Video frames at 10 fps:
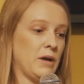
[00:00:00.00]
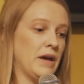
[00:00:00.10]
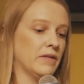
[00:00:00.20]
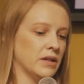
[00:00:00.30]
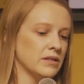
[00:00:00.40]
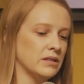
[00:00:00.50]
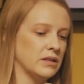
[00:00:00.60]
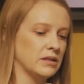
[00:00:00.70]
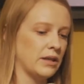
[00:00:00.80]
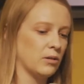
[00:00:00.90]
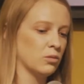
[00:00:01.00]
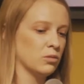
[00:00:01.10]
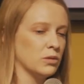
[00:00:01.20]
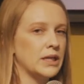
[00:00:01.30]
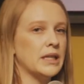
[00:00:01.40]
this is like,
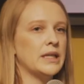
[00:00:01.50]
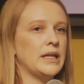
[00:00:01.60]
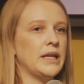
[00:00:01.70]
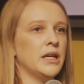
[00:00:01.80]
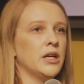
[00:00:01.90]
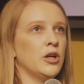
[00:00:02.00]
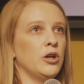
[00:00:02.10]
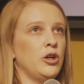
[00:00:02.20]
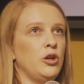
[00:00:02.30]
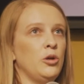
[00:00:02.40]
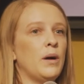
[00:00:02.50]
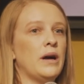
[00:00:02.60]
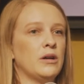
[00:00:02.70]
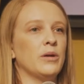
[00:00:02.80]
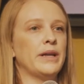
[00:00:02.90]
really, you are
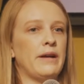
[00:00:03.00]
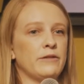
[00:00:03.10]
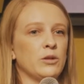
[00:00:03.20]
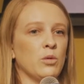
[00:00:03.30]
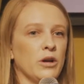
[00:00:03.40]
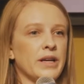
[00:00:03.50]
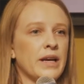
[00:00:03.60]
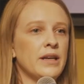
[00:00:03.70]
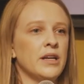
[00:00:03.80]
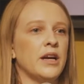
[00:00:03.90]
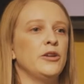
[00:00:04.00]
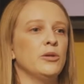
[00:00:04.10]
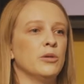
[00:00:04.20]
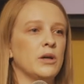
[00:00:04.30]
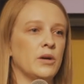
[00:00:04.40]
going to have to work at it, and
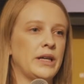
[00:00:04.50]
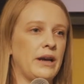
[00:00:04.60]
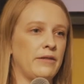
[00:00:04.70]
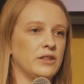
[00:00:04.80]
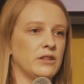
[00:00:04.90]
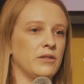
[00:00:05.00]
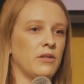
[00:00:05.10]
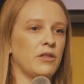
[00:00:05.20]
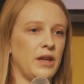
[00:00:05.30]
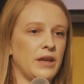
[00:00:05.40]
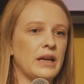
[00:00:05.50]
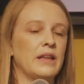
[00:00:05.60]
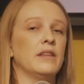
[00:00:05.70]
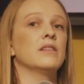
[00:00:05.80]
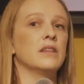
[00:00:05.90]
you're going to have to think
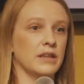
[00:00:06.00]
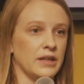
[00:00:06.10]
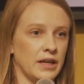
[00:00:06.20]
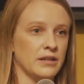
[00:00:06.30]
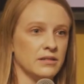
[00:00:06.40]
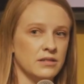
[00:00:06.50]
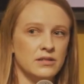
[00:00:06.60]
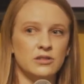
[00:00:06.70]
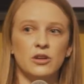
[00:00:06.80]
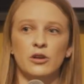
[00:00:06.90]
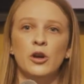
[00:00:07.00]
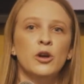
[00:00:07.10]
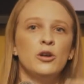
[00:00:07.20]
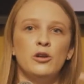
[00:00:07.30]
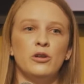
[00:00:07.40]
and then think again. So
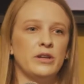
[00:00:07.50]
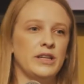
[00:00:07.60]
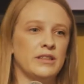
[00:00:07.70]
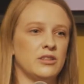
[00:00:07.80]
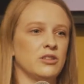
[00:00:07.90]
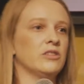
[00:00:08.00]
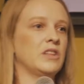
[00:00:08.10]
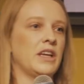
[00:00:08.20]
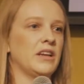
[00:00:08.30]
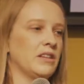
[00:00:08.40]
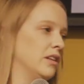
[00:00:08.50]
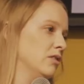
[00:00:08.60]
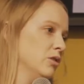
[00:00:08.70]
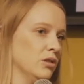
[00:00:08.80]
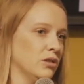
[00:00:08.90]
you don't get to just think and then
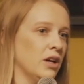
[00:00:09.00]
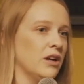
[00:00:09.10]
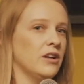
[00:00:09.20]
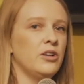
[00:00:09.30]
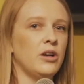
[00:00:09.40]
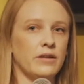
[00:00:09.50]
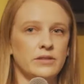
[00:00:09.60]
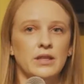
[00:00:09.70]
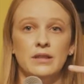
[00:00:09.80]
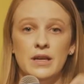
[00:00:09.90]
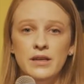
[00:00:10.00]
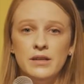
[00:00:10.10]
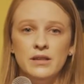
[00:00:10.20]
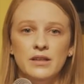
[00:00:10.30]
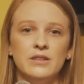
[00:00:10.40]
do. You have to
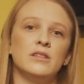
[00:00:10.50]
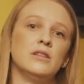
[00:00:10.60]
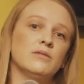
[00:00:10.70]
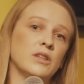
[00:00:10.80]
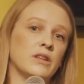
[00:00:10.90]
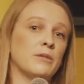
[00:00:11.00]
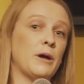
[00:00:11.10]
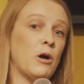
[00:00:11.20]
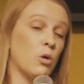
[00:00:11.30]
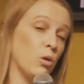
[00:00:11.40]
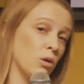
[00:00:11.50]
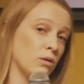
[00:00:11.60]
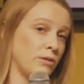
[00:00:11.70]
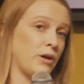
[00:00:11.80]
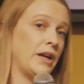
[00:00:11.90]
think, and then you have to think about all
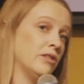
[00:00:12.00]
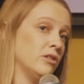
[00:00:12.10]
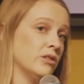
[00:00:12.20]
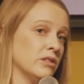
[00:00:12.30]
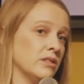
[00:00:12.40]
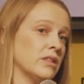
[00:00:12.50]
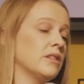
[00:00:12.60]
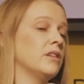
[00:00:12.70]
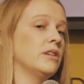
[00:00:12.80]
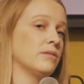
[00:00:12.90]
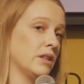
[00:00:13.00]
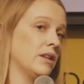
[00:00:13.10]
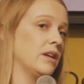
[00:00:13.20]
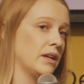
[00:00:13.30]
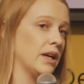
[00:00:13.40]
of your end users, and then you have to
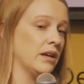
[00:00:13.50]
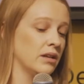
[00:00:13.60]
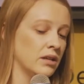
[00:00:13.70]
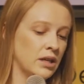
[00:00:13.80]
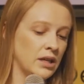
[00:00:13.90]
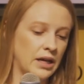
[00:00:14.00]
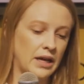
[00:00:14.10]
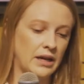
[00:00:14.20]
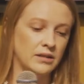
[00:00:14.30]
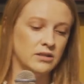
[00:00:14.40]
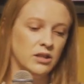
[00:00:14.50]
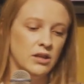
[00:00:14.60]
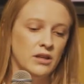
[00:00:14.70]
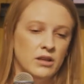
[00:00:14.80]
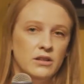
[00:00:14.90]
think again. And
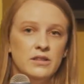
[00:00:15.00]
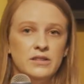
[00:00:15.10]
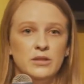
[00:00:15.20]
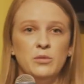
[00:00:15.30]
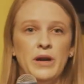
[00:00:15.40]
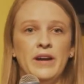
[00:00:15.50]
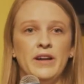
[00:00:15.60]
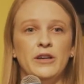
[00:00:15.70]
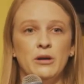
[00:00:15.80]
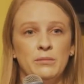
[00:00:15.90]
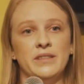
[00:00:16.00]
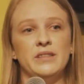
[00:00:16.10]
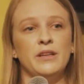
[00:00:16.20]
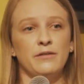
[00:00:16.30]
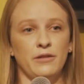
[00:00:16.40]
this is where it got
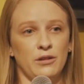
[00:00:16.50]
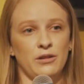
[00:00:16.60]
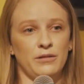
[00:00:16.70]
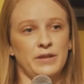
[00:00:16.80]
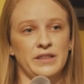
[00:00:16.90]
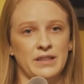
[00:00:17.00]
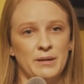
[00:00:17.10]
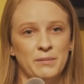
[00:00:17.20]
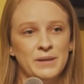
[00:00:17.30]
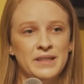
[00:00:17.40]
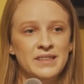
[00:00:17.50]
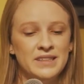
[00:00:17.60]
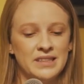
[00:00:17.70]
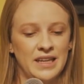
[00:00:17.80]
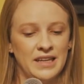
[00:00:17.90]
messy for a lot of these
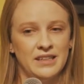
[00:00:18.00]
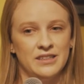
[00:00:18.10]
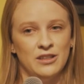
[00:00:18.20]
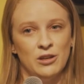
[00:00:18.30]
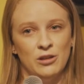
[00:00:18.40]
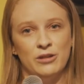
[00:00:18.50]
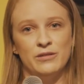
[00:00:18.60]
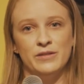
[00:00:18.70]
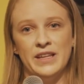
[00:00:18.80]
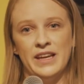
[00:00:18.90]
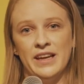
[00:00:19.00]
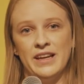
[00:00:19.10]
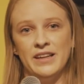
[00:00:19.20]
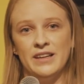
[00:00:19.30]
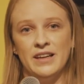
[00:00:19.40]
companies, and a lot of
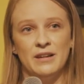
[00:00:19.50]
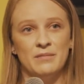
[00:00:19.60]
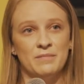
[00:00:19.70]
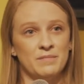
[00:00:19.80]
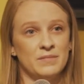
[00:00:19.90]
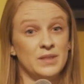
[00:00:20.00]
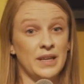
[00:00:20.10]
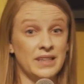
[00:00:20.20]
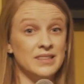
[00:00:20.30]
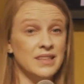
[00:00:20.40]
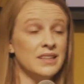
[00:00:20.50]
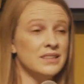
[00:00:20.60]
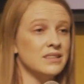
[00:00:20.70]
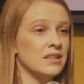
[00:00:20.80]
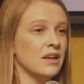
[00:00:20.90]
the data
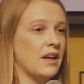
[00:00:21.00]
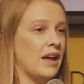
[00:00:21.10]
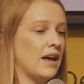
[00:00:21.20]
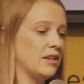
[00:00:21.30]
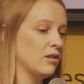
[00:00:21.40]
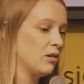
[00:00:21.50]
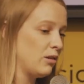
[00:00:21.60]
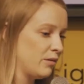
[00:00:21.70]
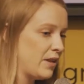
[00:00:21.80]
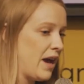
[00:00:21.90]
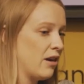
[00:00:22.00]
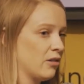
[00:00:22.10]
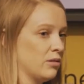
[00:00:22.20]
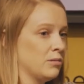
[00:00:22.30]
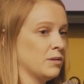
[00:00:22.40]
sets and a lot of the
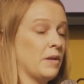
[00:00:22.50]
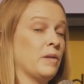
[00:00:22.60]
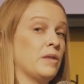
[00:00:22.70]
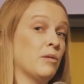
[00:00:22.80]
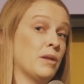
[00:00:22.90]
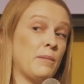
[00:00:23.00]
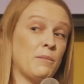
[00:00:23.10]
algorithms that were then